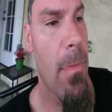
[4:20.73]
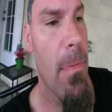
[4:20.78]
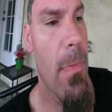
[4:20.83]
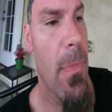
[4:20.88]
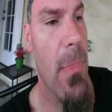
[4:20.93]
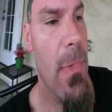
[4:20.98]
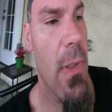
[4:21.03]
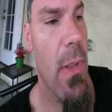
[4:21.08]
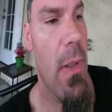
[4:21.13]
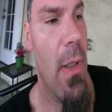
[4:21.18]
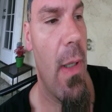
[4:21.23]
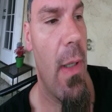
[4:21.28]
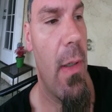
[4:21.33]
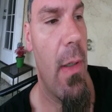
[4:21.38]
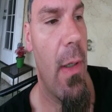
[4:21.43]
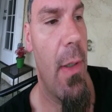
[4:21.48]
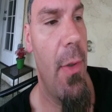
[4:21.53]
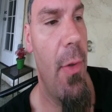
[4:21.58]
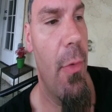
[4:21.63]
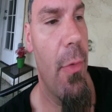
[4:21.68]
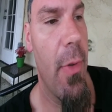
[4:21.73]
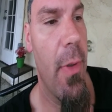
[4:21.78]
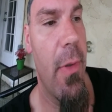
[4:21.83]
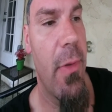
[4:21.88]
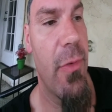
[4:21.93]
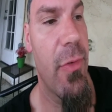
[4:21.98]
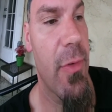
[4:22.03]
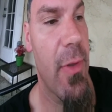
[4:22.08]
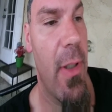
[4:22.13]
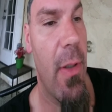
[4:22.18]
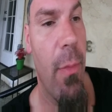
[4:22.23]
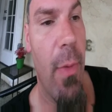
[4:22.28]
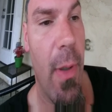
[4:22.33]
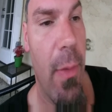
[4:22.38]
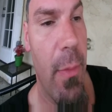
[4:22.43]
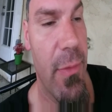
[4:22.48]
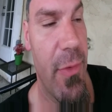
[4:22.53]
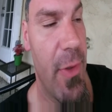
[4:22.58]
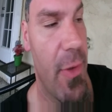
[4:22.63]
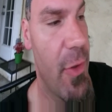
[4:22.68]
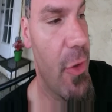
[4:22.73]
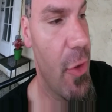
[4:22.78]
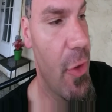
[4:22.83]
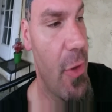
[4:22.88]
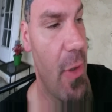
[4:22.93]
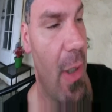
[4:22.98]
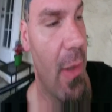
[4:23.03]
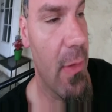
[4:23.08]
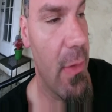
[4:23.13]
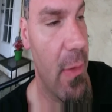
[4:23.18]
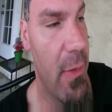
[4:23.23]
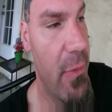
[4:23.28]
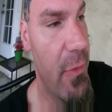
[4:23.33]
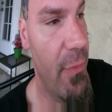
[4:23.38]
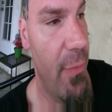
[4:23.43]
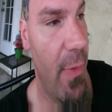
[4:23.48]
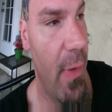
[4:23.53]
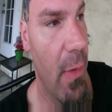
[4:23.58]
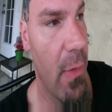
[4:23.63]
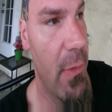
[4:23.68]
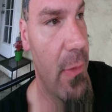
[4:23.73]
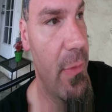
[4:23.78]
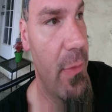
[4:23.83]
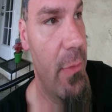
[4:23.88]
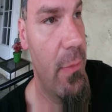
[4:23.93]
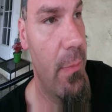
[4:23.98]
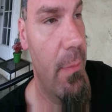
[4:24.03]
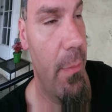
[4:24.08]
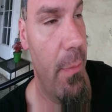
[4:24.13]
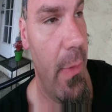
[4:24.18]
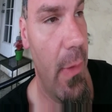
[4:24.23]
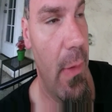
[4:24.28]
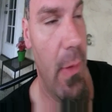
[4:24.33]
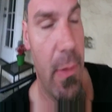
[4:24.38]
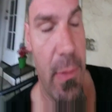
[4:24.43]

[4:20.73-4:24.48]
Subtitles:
And I don't understand why it was such a shock to these fellas, because